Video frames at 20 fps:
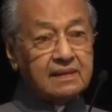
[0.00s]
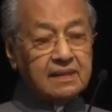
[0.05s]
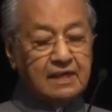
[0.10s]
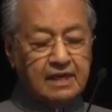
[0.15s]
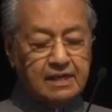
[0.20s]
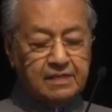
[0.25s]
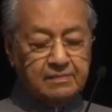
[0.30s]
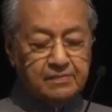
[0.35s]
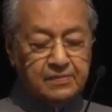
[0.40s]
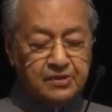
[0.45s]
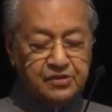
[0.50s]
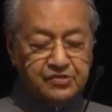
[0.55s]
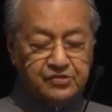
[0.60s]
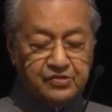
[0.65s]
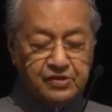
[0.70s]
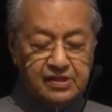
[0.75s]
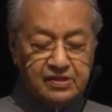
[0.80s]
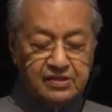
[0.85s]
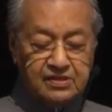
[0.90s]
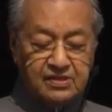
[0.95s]

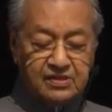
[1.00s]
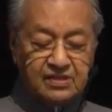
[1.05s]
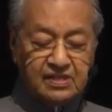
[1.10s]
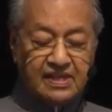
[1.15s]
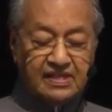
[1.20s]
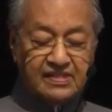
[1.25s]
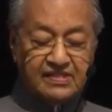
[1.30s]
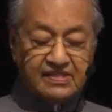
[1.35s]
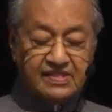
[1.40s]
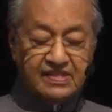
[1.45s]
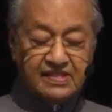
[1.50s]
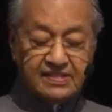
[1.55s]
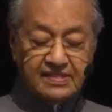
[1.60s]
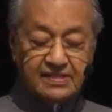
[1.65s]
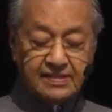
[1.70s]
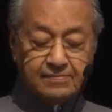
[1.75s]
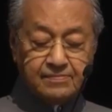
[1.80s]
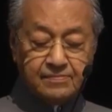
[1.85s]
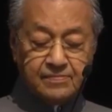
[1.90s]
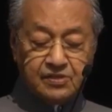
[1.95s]
machines, and
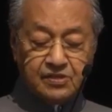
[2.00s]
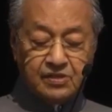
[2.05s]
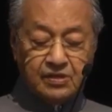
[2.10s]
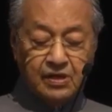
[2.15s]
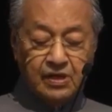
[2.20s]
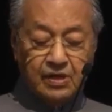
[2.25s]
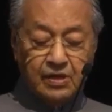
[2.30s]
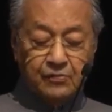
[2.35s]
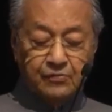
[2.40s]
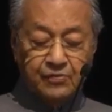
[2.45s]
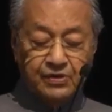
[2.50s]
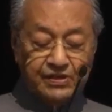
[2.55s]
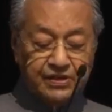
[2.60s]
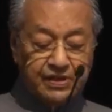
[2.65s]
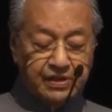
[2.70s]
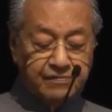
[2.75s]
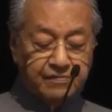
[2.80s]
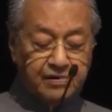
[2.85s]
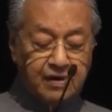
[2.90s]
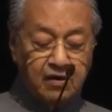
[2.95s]
systems which
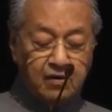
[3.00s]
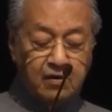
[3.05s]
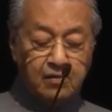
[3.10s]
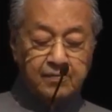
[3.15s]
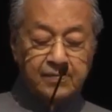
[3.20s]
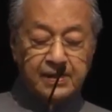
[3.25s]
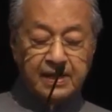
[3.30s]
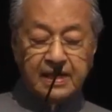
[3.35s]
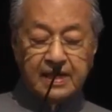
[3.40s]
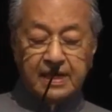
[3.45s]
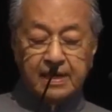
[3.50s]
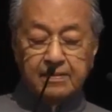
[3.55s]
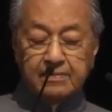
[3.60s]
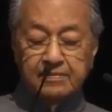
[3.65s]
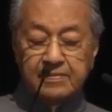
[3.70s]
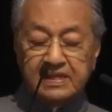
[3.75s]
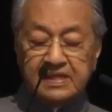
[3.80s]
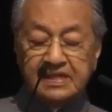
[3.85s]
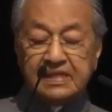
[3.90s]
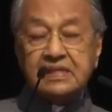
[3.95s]
have now become
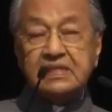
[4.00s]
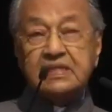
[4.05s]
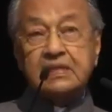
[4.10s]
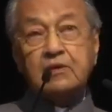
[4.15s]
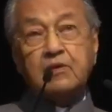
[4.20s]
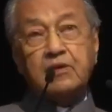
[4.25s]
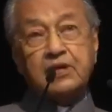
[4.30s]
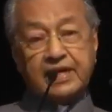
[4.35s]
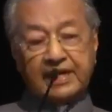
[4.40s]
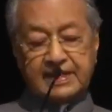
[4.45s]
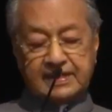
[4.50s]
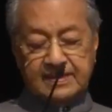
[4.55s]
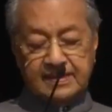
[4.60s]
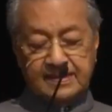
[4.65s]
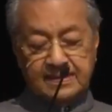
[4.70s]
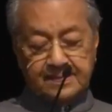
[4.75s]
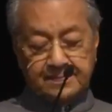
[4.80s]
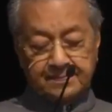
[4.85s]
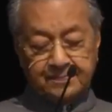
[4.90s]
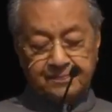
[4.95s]
interconnected
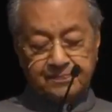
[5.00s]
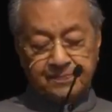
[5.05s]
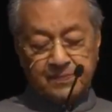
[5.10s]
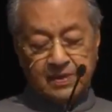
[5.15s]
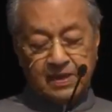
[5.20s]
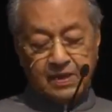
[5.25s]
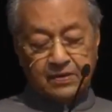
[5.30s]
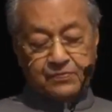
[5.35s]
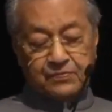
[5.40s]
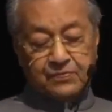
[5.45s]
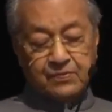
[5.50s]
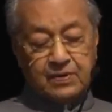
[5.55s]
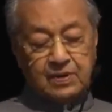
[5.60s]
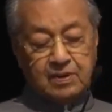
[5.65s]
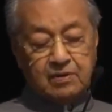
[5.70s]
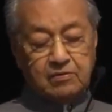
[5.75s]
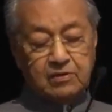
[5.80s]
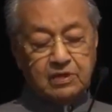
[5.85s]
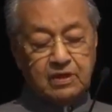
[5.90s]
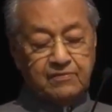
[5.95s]

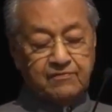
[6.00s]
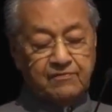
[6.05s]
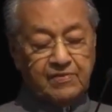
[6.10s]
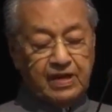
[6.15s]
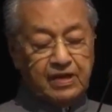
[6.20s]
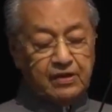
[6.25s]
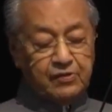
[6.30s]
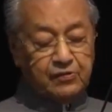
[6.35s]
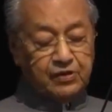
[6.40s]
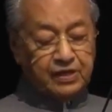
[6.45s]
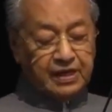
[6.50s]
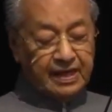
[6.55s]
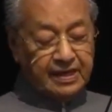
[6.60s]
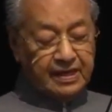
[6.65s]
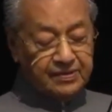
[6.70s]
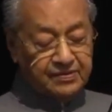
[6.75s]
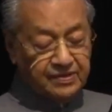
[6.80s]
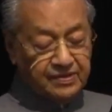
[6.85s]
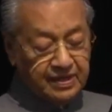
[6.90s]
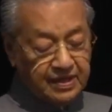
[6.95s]
throughout the value
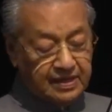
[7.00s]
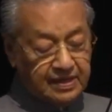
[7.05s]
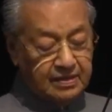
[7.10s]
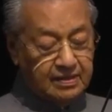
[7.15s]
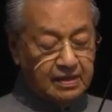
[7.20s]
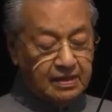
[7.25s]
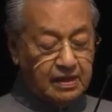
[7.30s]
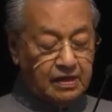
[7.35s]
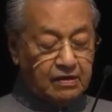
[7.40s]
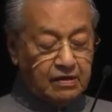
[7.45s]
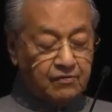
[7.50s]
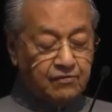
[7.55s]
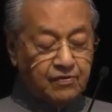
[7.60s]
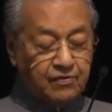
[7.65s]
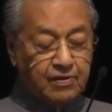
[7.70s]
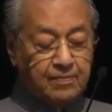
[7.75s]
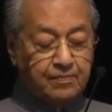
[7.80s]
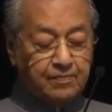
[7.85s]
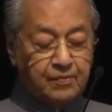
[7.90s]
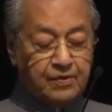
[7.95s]
chain,
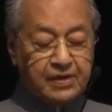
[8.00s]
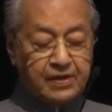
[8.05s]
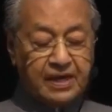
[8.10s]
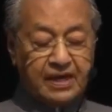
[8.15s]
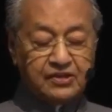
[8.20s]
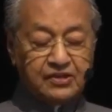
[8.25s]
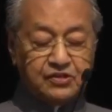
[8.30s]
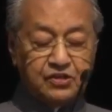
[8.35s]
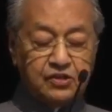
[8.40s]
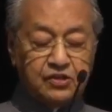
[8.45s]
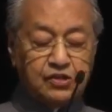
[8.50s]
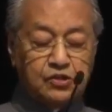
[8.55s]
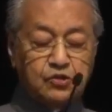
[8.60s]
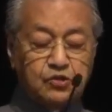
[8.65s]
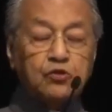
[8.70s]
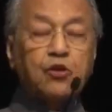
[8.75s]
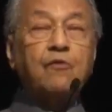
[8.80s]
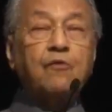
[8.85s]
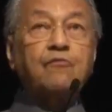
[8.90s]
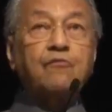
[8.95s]
from production
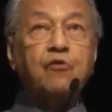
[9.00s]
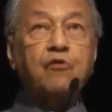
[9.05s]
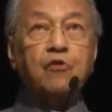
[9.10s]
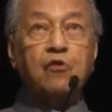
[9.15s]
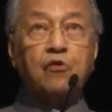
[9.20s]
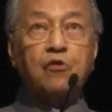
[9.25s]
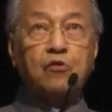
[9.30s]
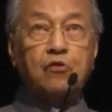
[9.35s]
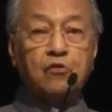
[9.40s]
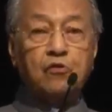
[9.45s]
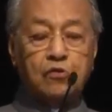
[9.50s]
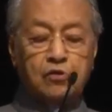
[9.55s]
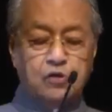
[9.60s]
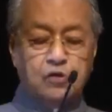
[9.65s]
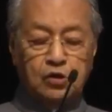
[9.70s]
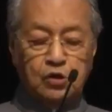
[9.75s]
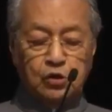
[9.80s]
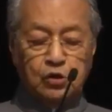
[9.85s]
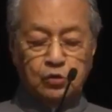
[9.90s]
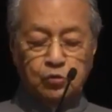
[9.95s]
shop floor
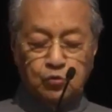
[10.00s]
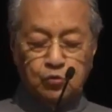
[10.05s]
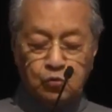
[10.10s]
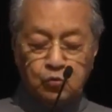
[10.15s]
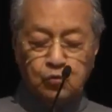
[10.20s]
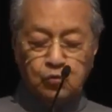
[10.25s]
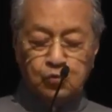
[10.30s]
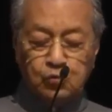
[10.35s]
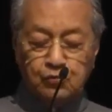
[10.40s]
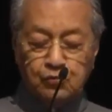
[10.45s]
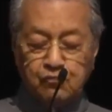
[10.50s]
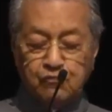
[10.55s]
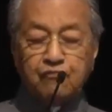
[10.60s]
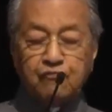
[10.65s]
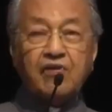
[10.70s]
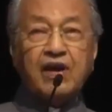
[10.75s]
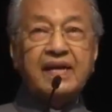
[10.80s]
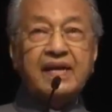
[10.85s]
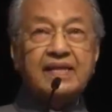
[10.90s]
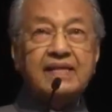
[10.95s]
to
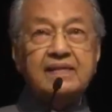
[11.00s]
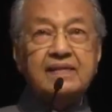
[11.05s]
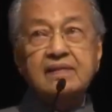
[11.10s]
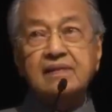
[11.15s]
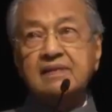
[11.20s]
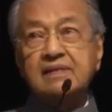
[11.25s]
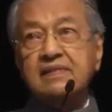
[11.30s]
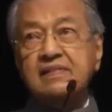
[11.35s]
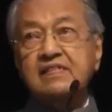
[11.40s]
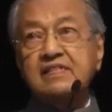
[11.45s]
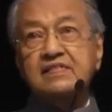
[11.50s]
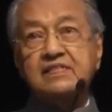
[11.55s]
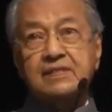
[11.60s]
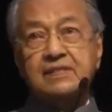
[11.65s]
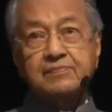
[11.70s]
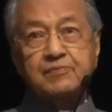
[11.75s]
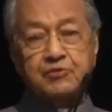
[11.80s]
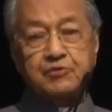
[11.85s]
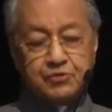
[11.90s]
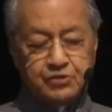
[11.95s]
final
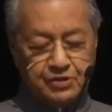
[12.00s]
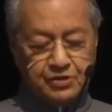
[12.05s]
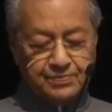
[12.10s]
distribution.